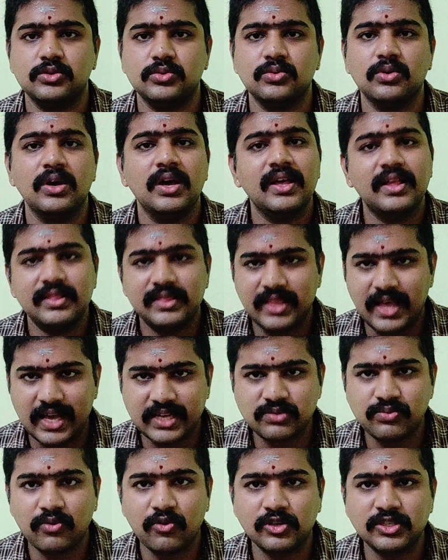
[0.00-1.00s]
Thanks for
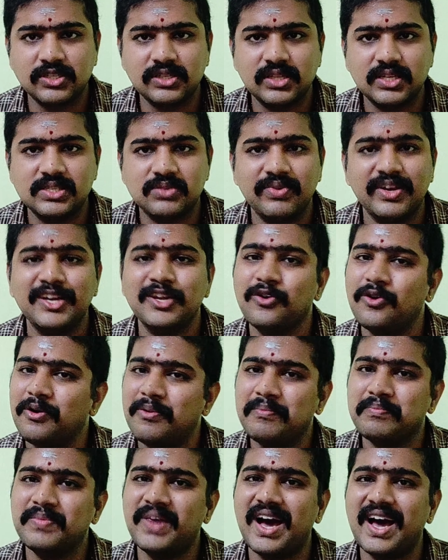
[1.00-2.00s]
watching this video.
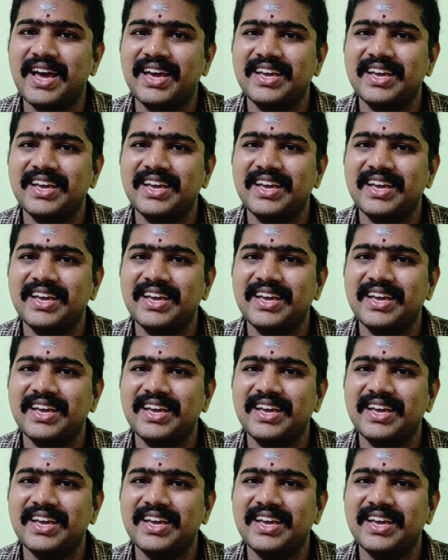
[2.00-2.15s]
Bye.